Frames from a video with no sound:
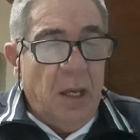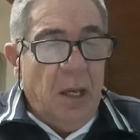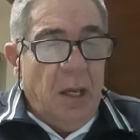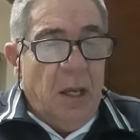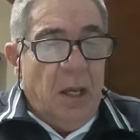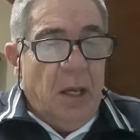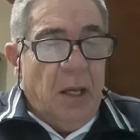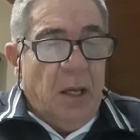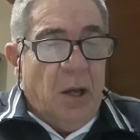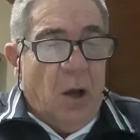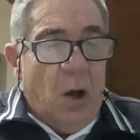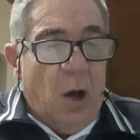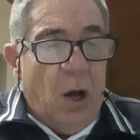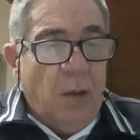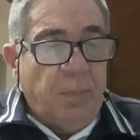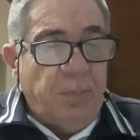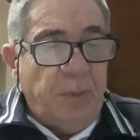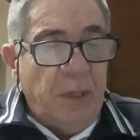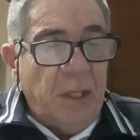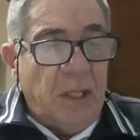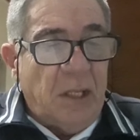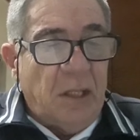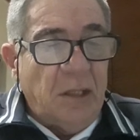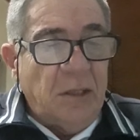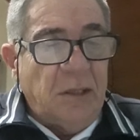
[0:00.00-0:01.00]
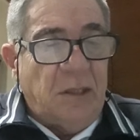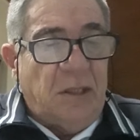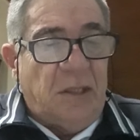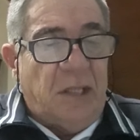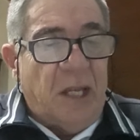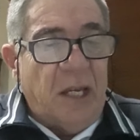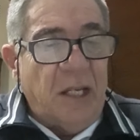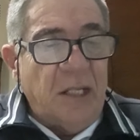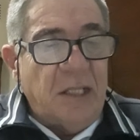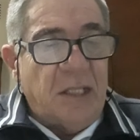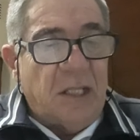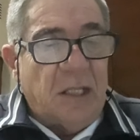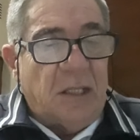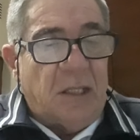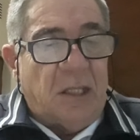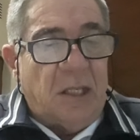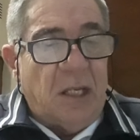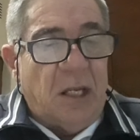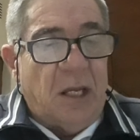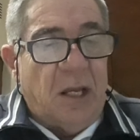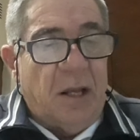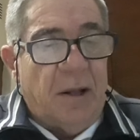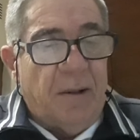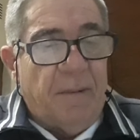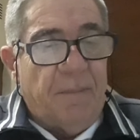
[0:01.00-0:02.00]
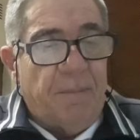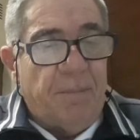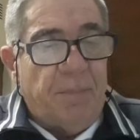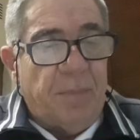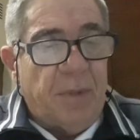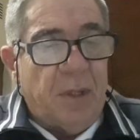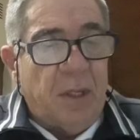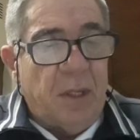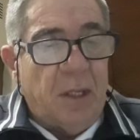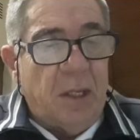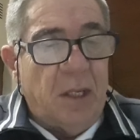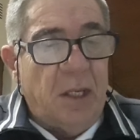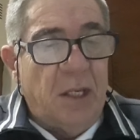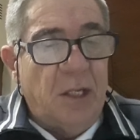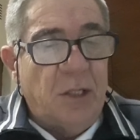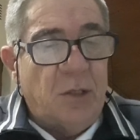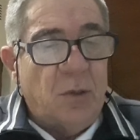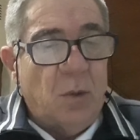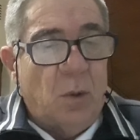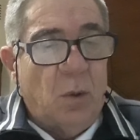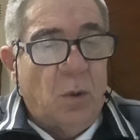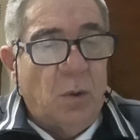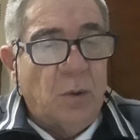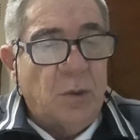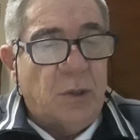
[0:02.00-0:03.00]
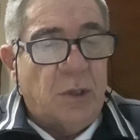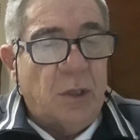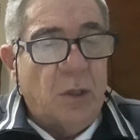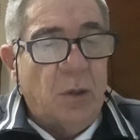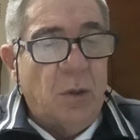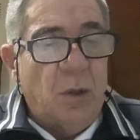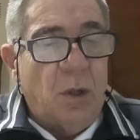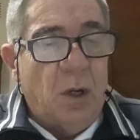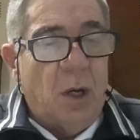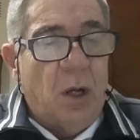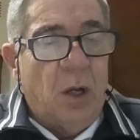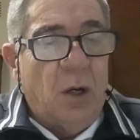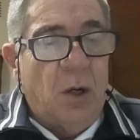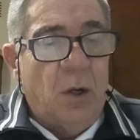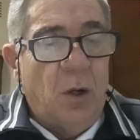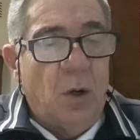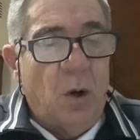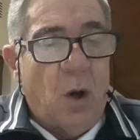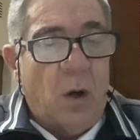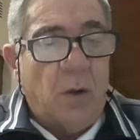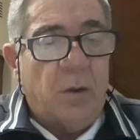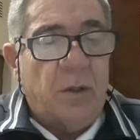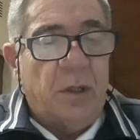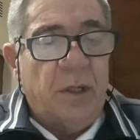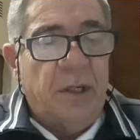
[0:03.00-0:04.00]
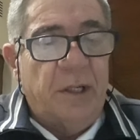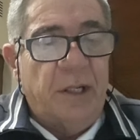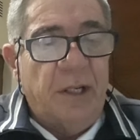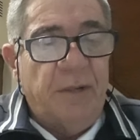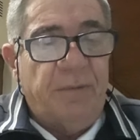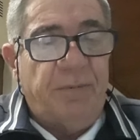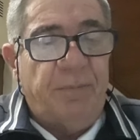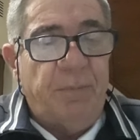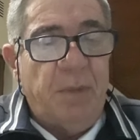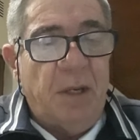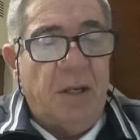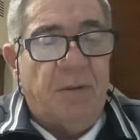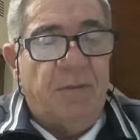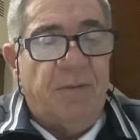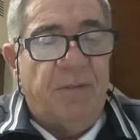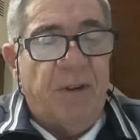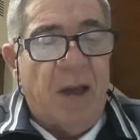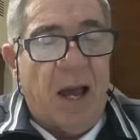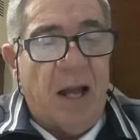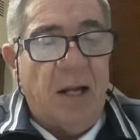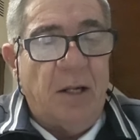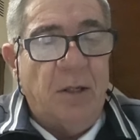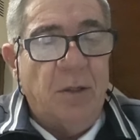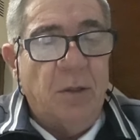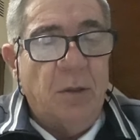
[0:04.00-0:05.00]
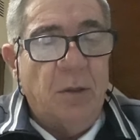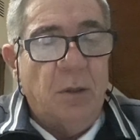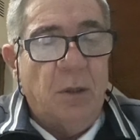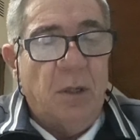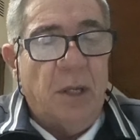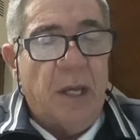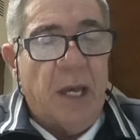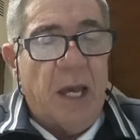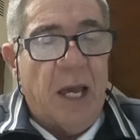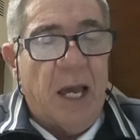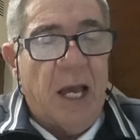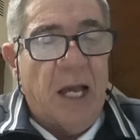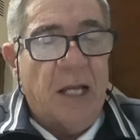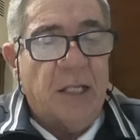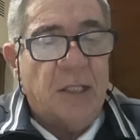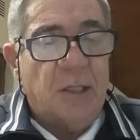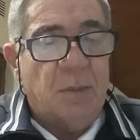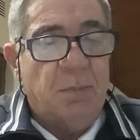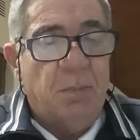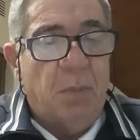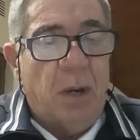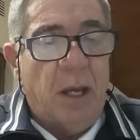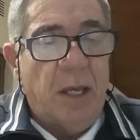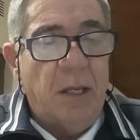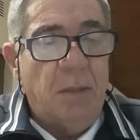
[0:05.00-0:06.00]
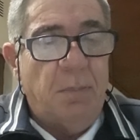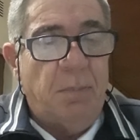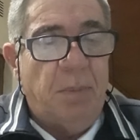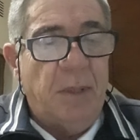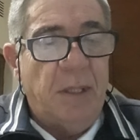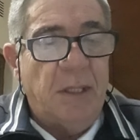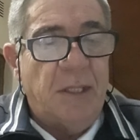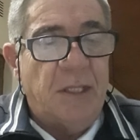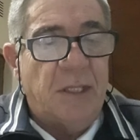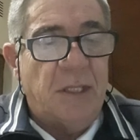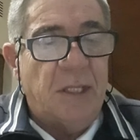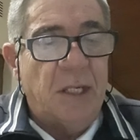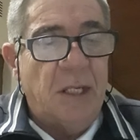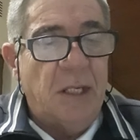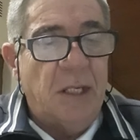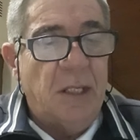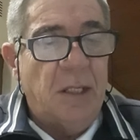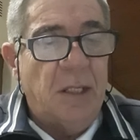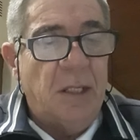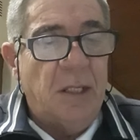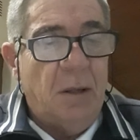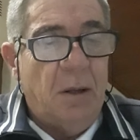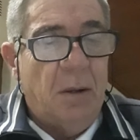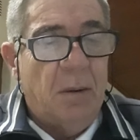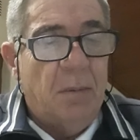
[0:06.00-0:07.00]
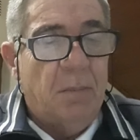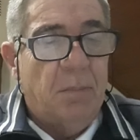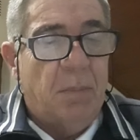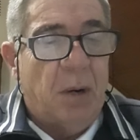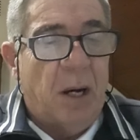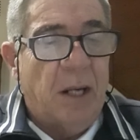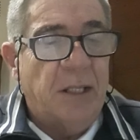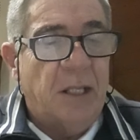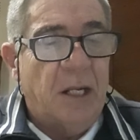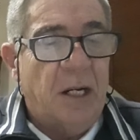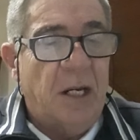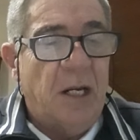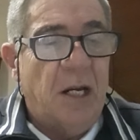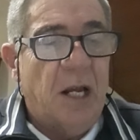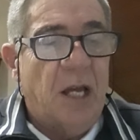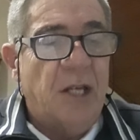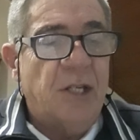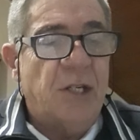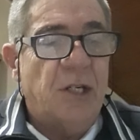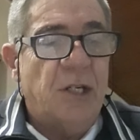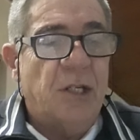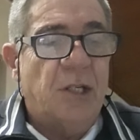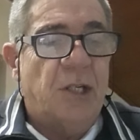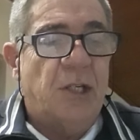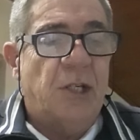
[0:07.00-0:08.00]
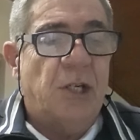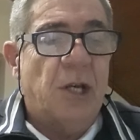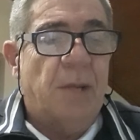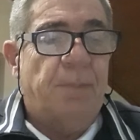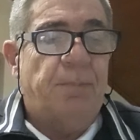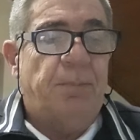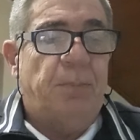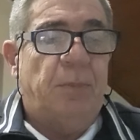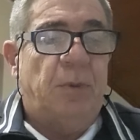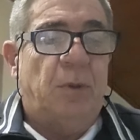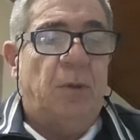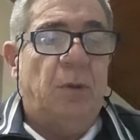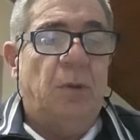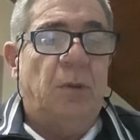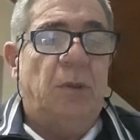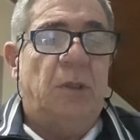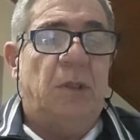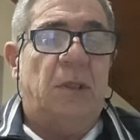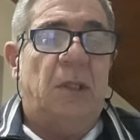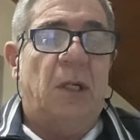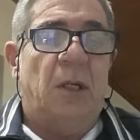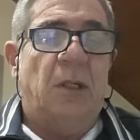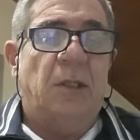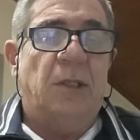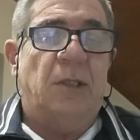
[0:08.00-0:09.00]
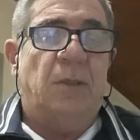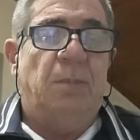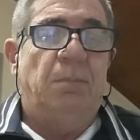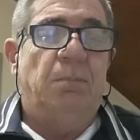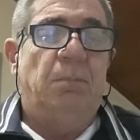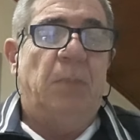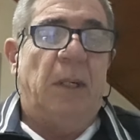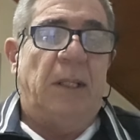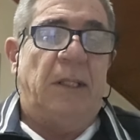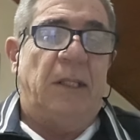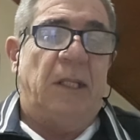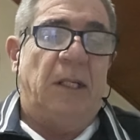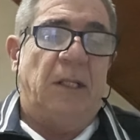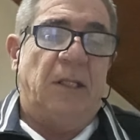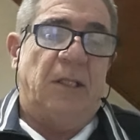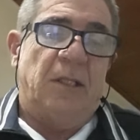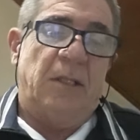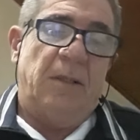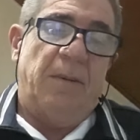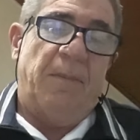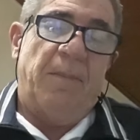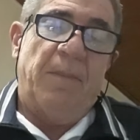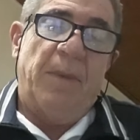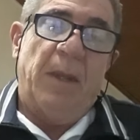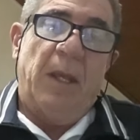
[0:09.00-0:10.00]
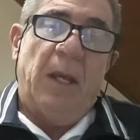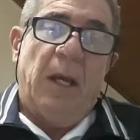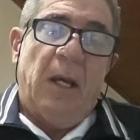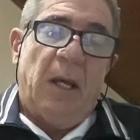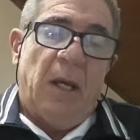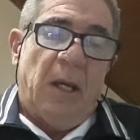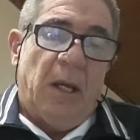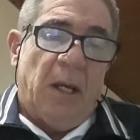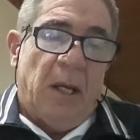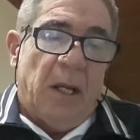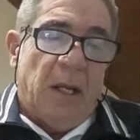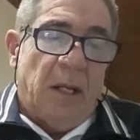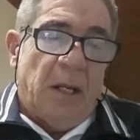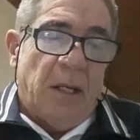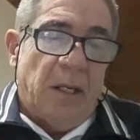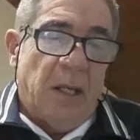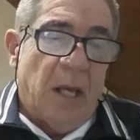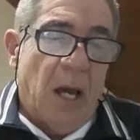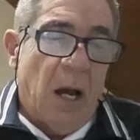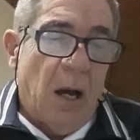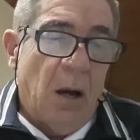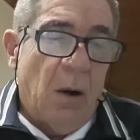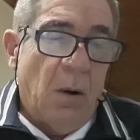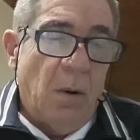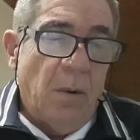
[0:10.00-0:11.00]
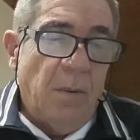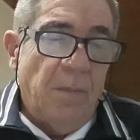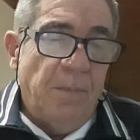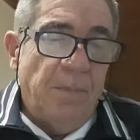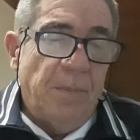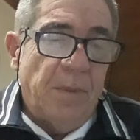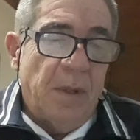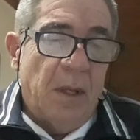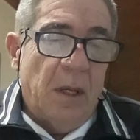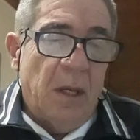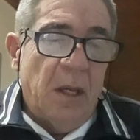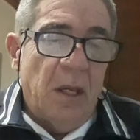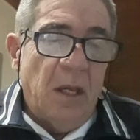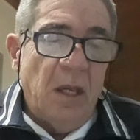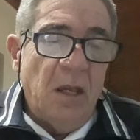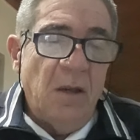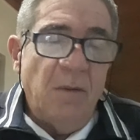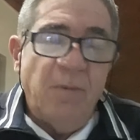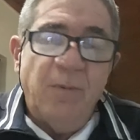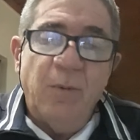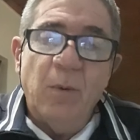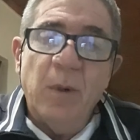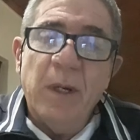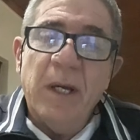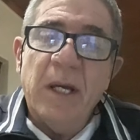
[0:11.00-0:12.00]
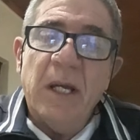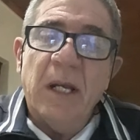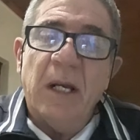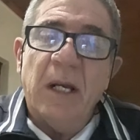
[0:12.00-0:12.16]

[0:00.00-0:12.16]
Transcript: Optical density is also a logarithmic value, as may be seen by the relationship to transmittance. Now, if we,